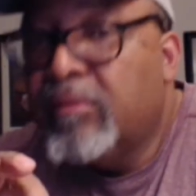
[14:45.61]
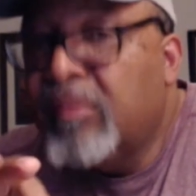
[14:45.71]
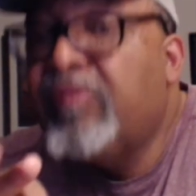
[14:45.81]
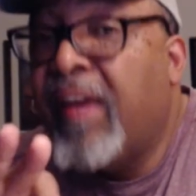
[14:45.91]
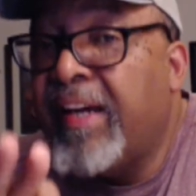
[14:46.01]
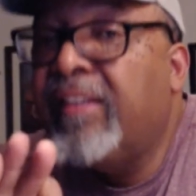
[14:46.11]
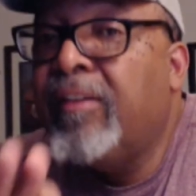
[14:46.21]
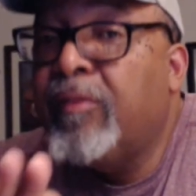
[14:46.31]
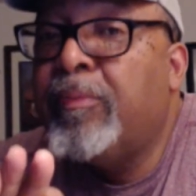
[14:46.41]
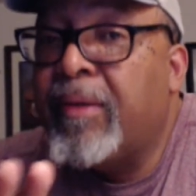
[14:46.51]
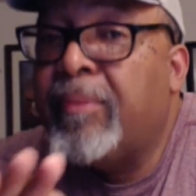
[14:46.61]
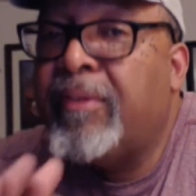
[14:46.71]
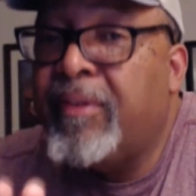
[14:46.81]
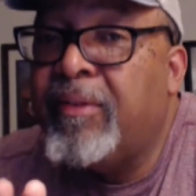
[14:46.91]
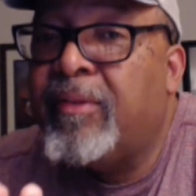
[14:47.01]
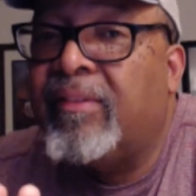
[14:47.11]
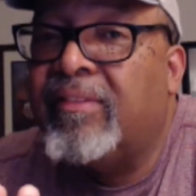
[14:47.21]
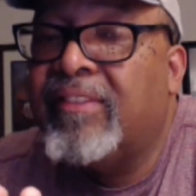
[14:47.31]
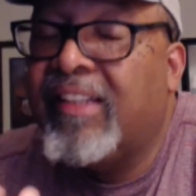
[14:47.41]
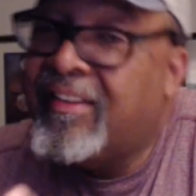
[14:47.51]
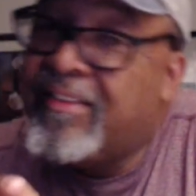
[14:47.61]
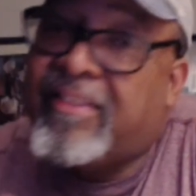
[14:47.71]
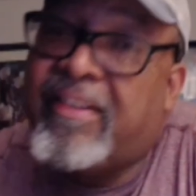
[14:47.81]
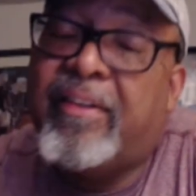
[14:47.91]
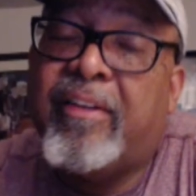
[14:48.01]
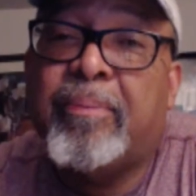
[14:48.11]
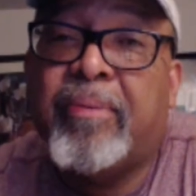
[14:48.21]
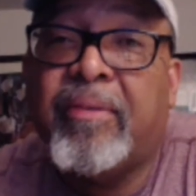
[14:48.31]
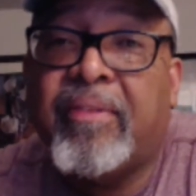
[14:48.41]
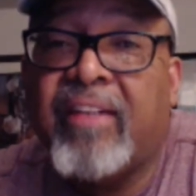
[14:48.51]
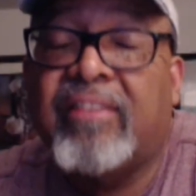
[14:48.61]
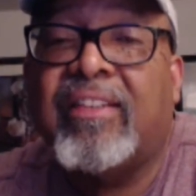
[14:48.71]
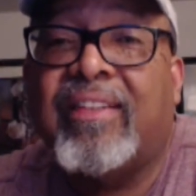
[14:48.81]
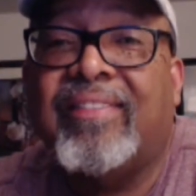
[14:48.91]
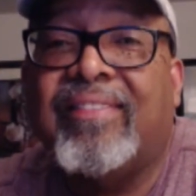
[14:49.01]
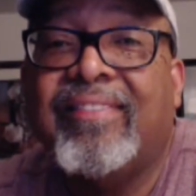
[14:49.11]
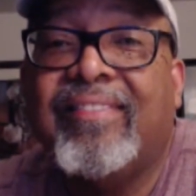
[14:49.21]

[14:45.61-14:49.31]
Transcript: we're fighting those people too. And they're sitting in the pews next to you.